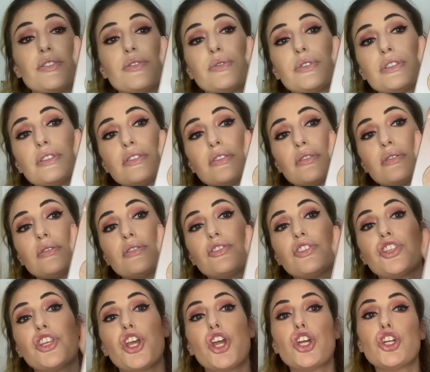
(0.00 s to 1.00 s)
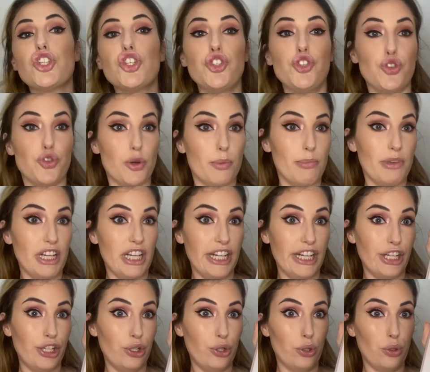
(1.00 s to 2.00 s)
one's called
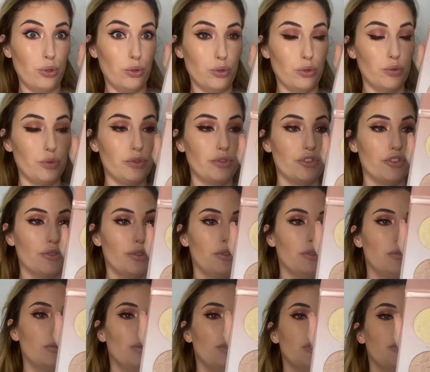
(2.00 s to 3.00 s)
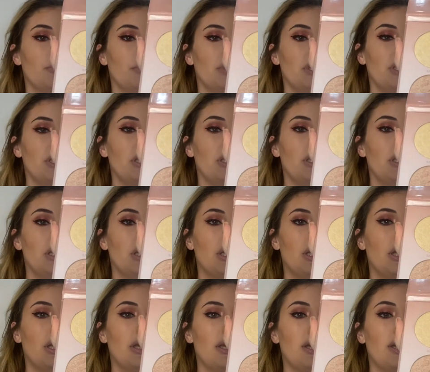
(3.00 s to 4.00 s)
Dripping Gold, which we all want to be,
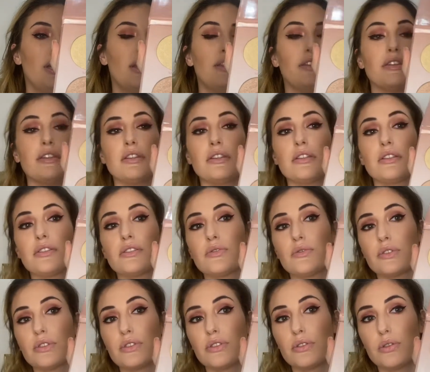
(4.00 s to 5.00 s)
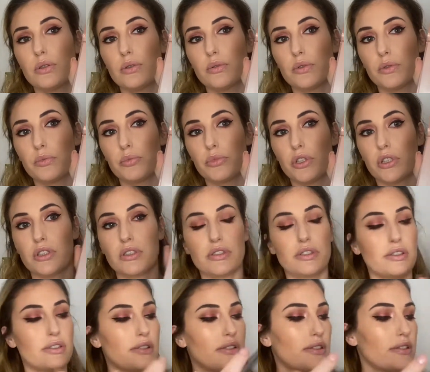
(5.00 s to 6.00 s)
and then this one's Golden
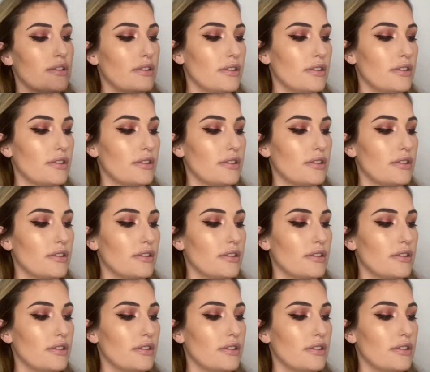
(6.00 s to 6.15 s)
Bronze,